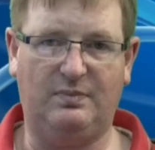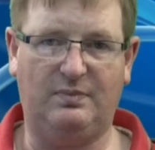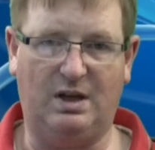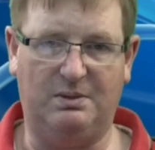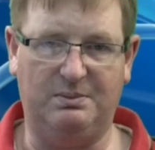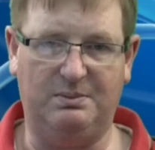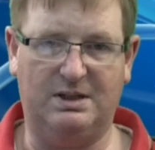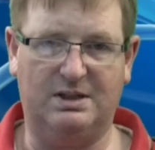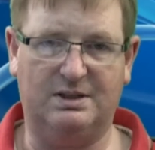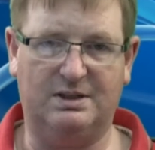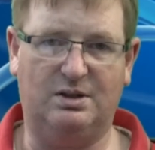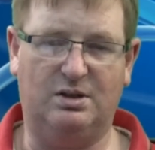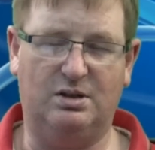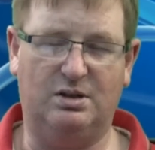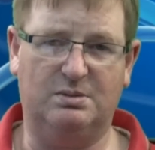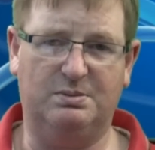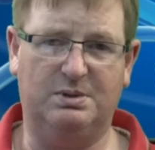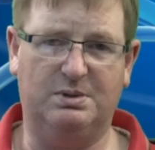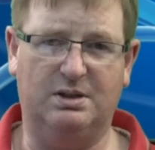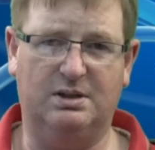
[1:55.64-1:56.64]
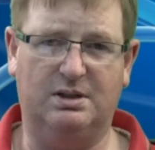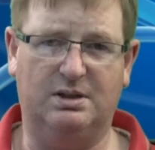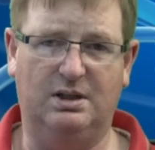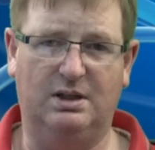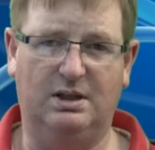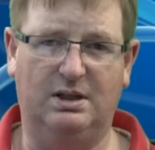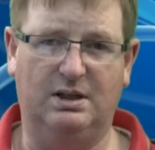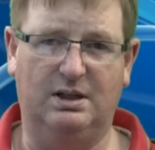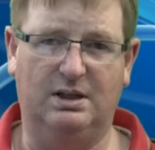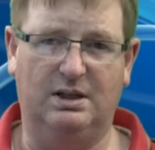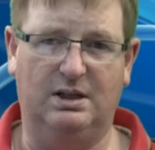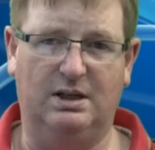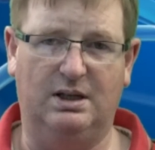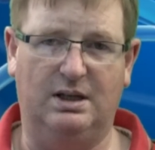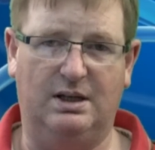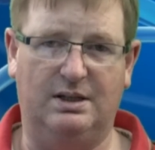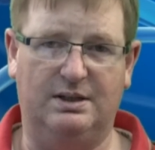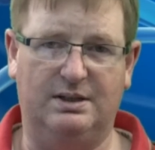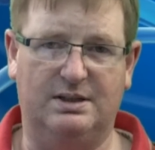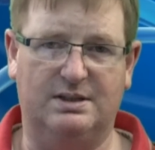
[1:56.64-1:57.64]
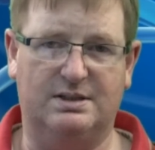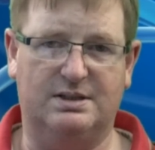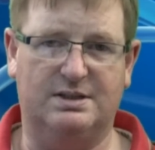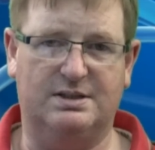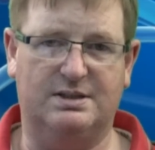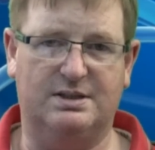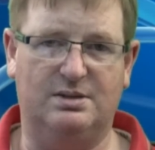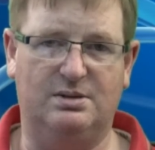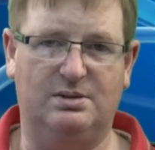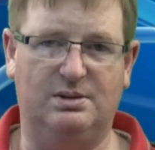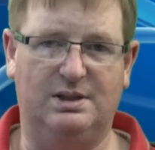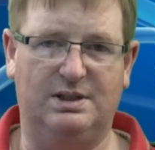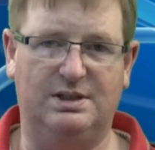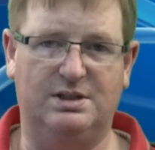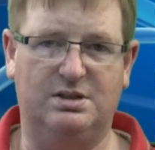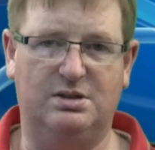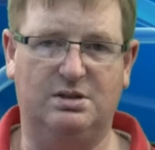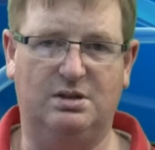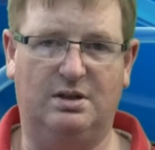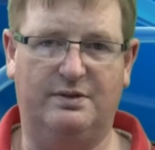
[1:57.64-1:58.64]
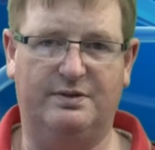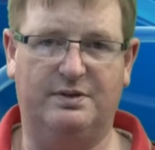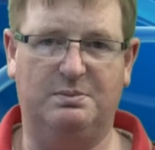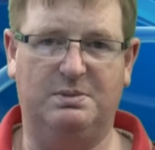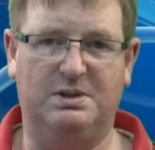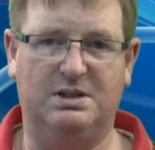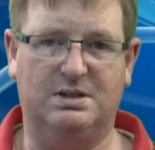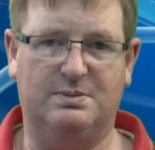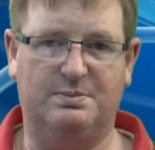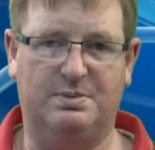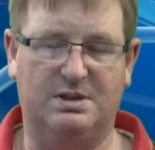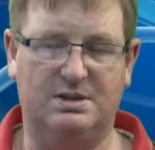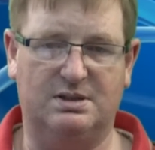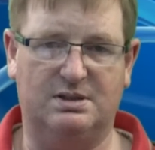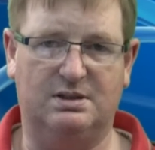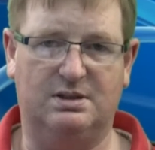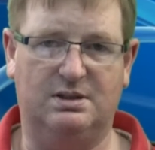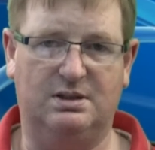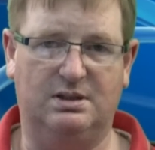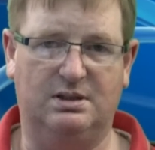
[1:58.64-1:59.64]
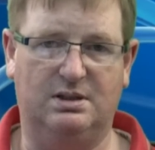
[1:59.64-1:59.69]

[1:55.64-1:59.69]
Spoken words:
here to talk about. And this is the whole issue of the Mays Prison.